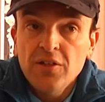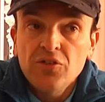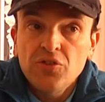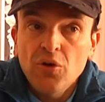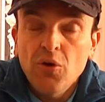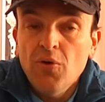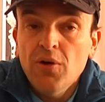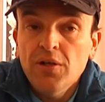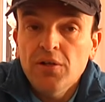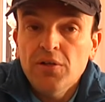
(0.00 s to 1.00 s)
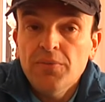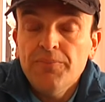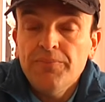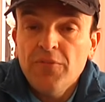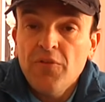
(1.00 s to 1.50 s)

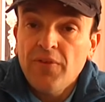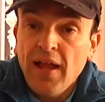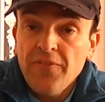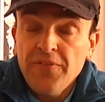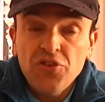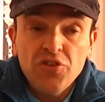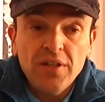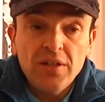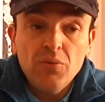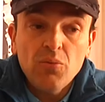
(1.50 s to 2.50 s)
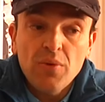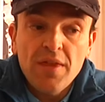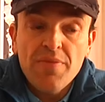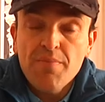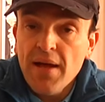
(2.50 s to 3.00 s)
So fly fishing
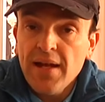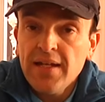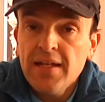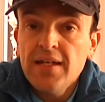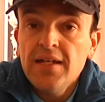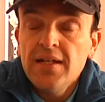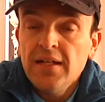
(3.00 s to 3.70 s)
with many